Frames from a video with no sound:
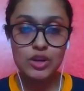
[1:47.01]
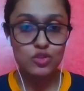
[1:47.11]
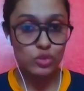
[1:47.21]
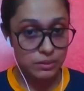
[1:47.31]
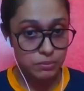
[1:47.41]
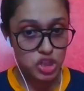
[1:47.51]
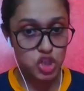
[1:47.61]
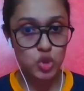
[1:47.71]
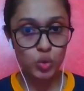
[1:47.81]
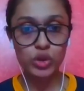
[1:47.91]
So let me
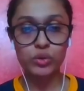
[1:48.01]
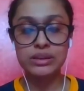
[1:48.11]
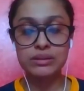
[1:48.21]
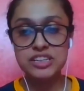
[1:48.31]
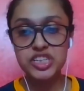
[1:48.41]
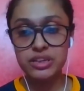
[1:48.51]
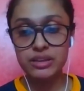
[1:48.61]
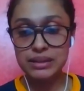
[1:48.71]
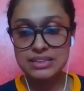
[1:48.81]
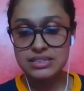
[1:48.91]
share
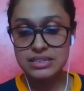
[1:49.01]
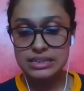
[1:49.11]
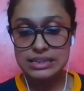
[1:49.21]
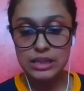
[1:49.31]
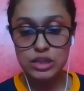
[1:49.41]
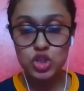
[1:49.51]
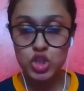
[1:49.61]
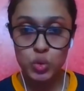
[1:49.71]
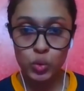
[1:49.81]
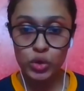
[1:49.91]
my screen and
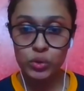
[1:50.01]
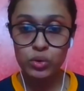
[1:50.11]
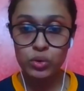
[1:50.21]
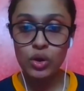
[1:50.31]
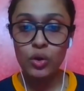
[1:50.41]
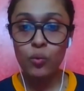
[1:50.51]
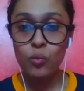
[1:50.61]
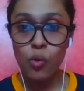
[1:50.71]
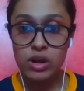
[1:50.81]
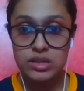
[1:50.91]
show you
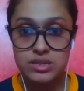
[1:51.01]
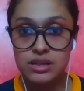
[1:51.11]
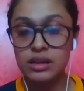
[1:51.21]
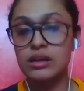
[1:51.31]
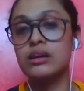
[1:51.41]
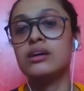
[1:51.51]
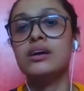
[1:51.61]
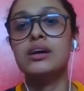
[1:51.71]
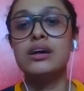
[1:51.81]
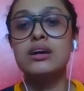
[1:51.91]
what a
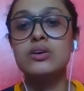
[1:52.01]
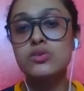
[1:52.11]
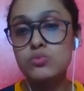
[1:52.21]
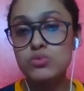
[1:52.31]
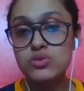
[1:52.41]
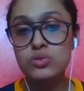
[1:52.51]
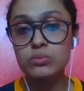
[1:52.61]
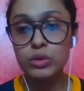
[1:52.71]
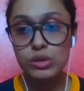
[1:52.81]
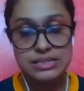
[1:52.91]

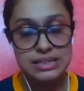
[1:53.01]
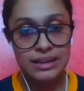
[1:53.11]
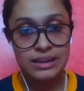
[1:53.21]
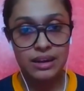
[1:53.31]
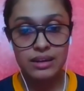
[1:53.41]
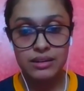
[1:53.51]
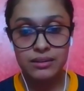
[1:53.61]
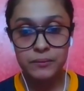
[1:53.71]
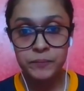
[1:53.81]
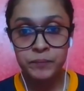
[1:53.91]
chromosome looks like
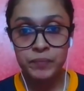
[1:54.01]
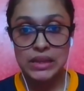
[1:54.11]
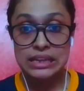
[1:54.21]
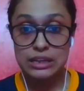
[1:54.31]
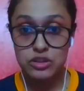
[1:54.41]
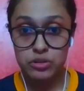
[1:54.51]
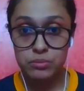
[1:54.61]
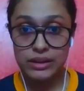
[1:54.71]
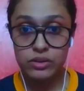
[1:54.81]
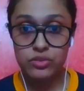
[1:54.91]
under electron
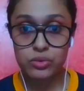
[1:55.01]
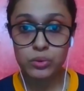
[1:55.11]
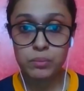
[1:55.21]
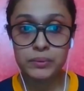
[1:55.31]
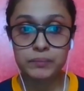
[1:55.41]
microscope.